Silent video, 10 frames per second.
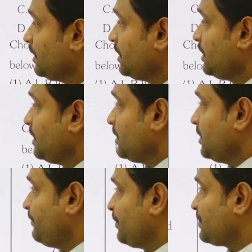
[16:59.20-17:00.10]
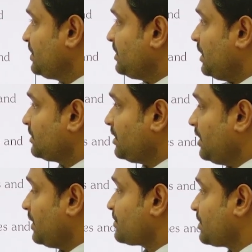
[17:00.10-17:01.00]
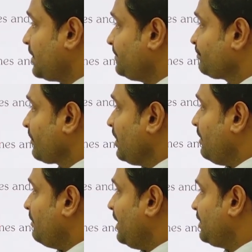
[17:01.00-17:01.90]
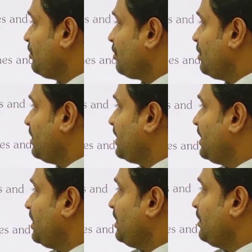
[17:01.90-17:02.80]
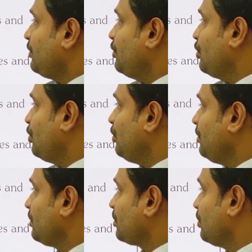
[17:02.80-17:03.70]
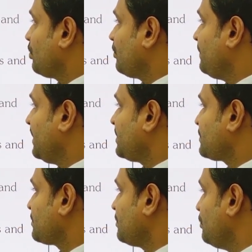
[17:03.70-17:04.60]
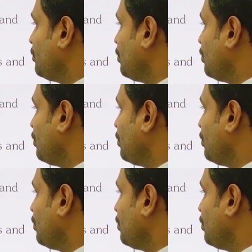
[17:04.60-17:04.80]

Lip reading: If you see the third option, mitochondria, no. Chloroplast, no.